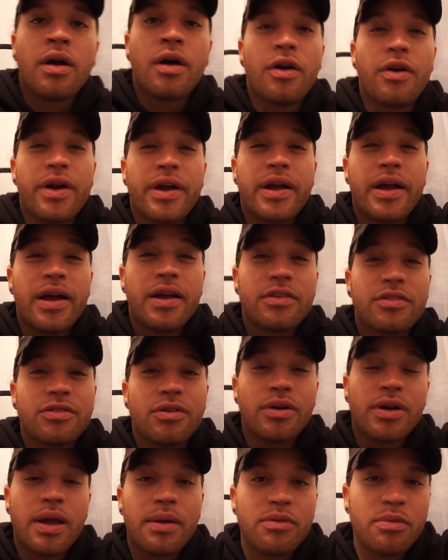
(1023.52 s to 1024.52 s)
all right, guys.
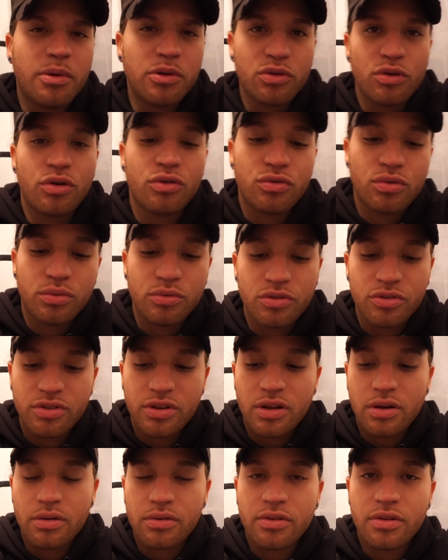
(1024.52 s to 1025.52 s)
So I came to my daughter's room just to
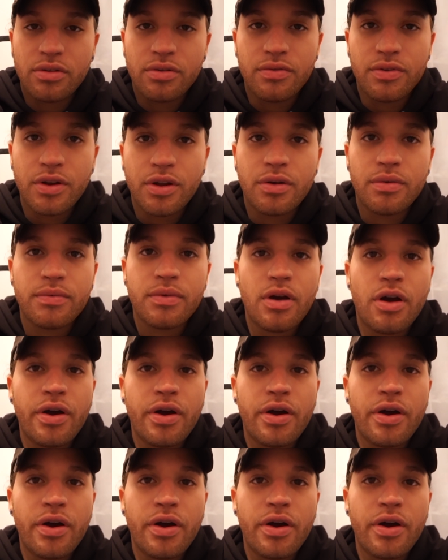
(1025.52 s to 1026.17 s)
close out the video.